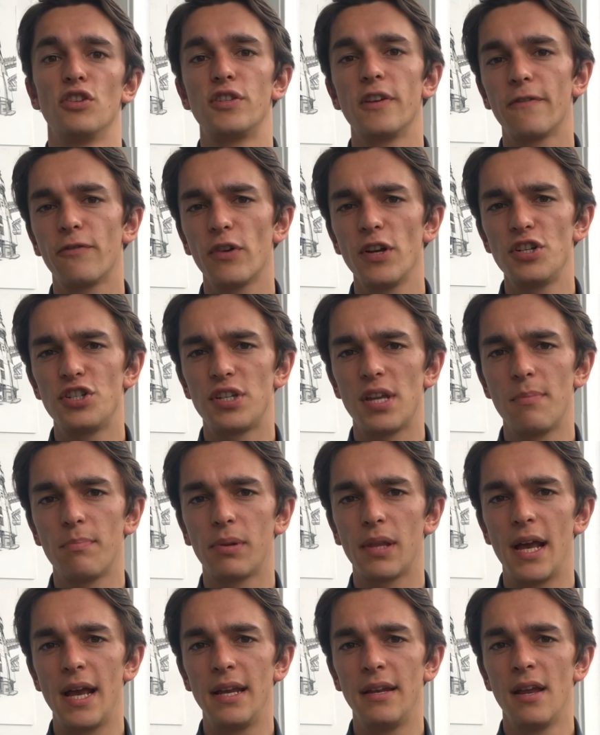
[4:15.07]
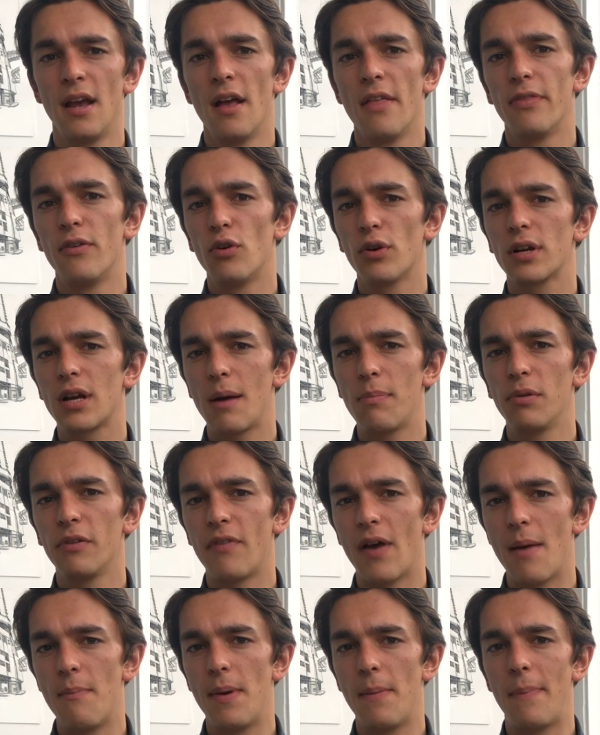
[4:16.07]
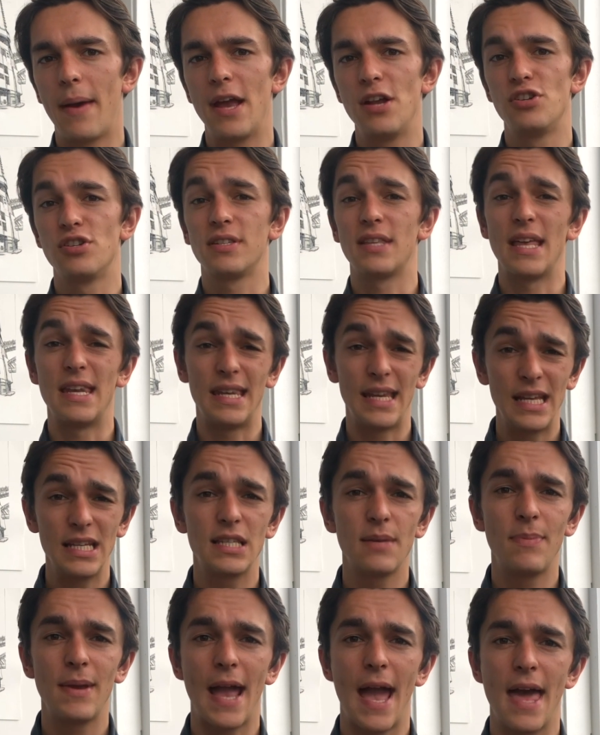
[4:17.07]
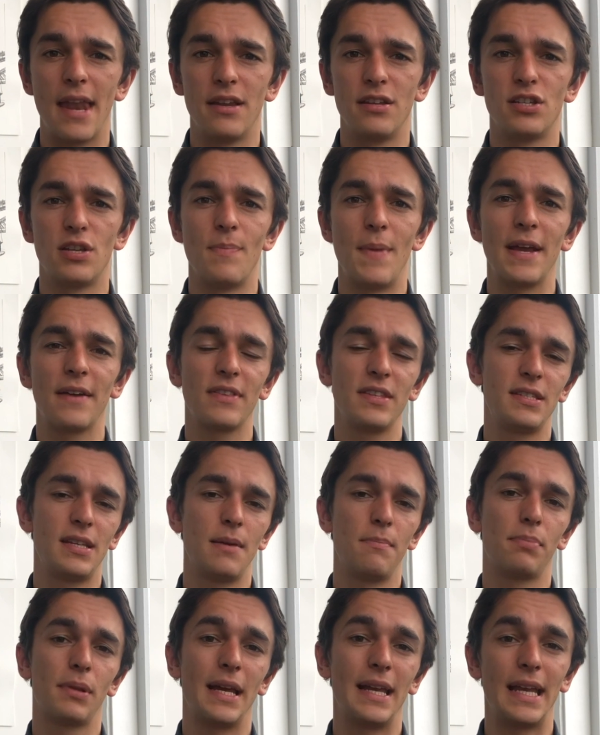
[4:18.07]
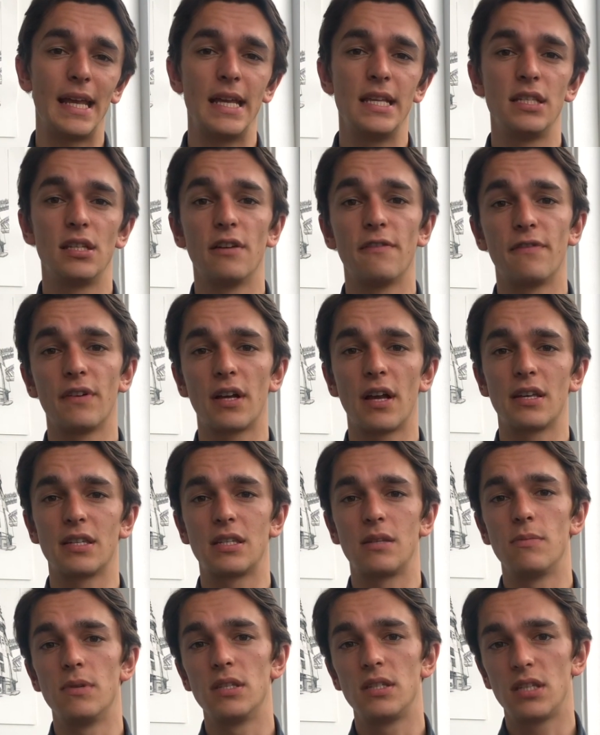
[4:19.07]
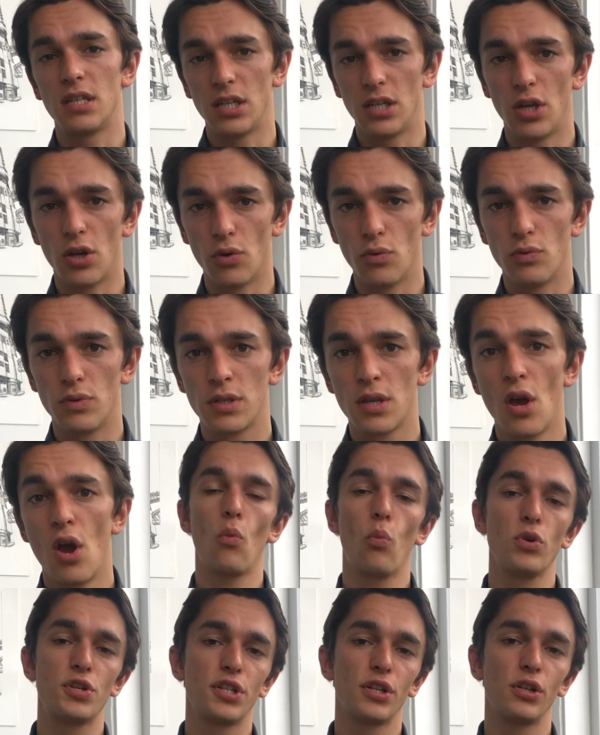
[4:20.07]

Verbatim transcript: So for each template, there are a couple of admin pages that need to be added to make the template easier for customers to use, which